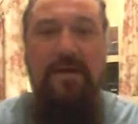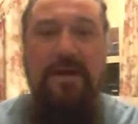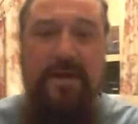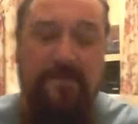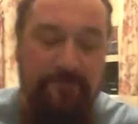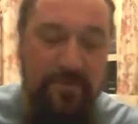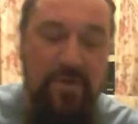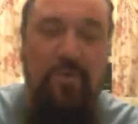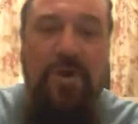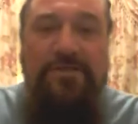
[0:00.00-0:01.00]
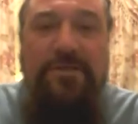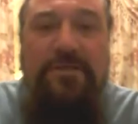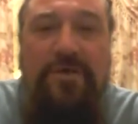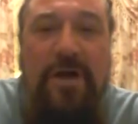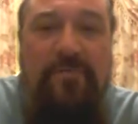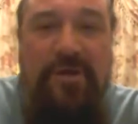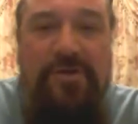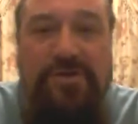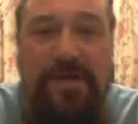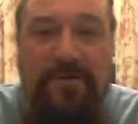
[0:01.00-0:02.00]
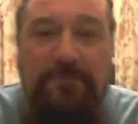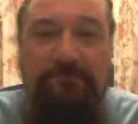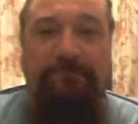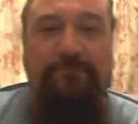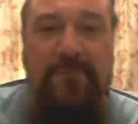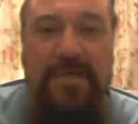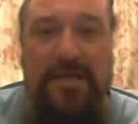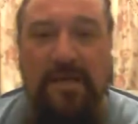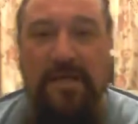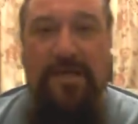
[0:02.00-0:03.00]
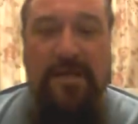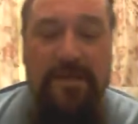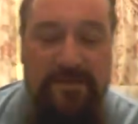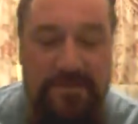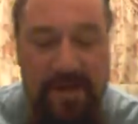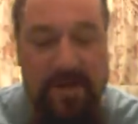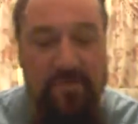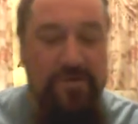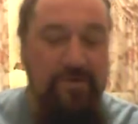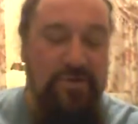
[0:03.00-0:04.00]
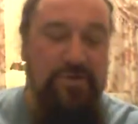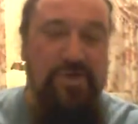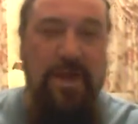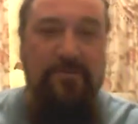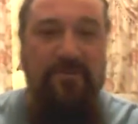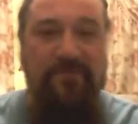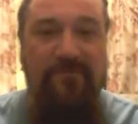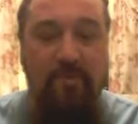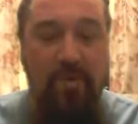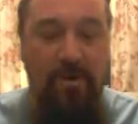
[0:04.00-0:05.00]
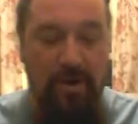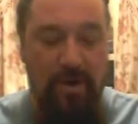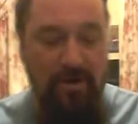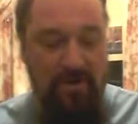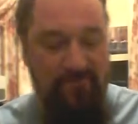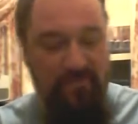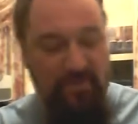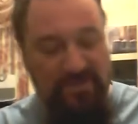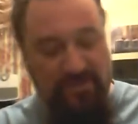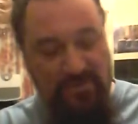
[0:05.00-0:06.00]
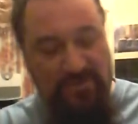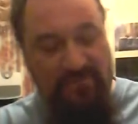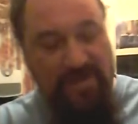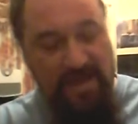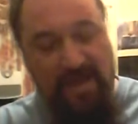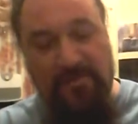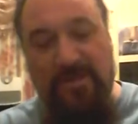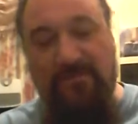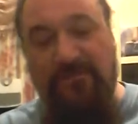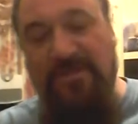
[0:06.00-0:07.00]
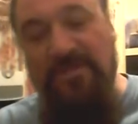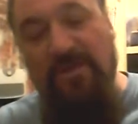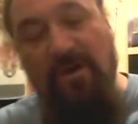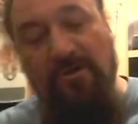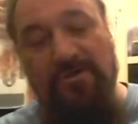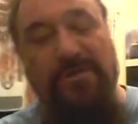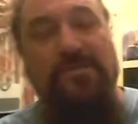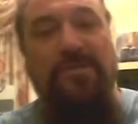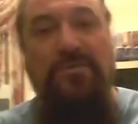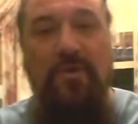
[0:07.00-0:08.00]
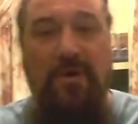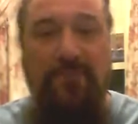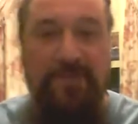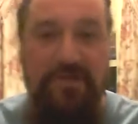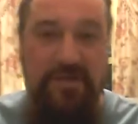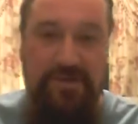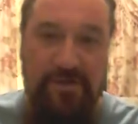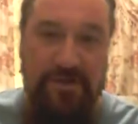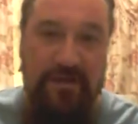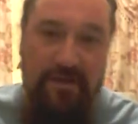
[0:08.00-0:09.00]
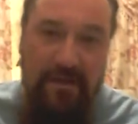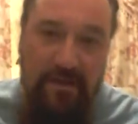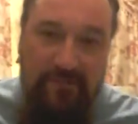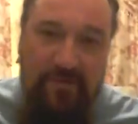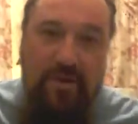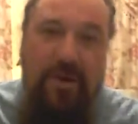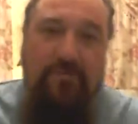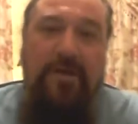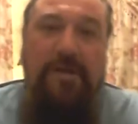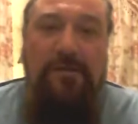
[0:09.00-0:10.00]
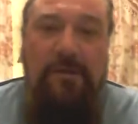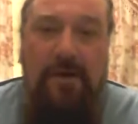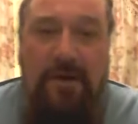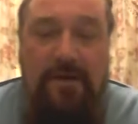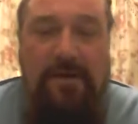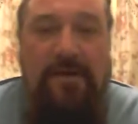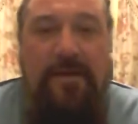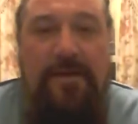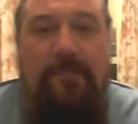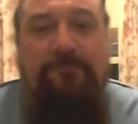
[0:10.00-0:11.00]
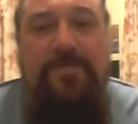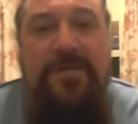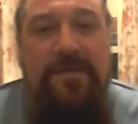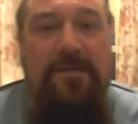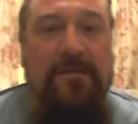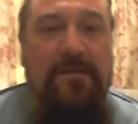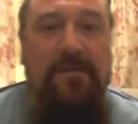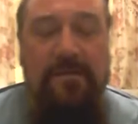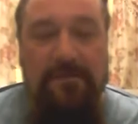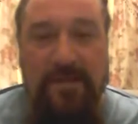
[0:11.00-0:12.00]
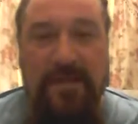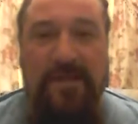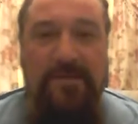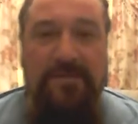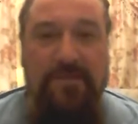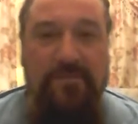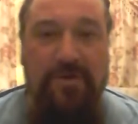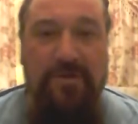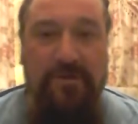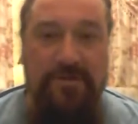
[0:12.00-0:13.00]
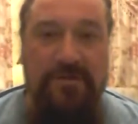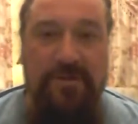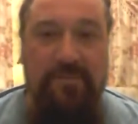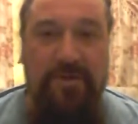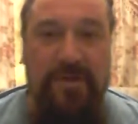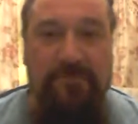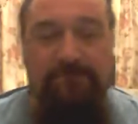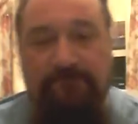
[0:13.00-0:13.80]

Hi, you're watching the Top Wrench channel, and today we're doing Chapter 4 of Principles of Anatomy and Physiology. It's the 12th edition. If you want to read along, the link to the book is going to be